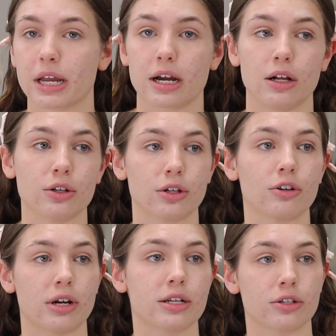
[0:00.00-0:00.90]
color
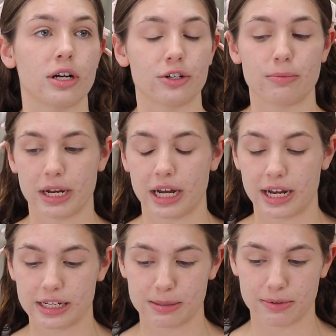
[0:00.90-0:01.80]
corrector under my
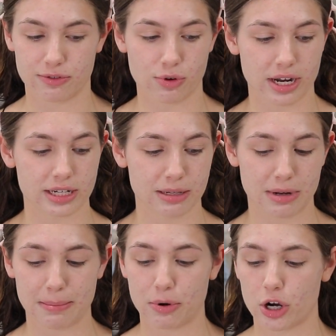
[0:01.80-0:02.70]
eyes before I did
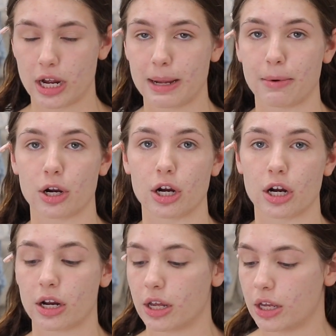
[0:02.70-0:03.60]
my
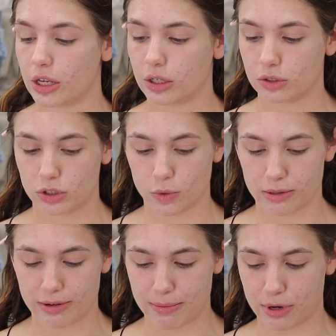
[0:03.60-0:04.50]
primer, so we're
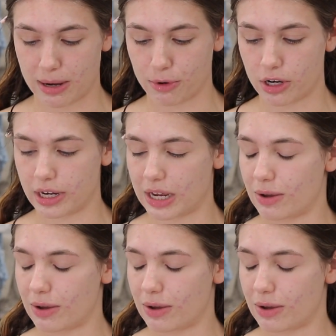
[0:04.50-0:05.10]
gonna put my primer on now.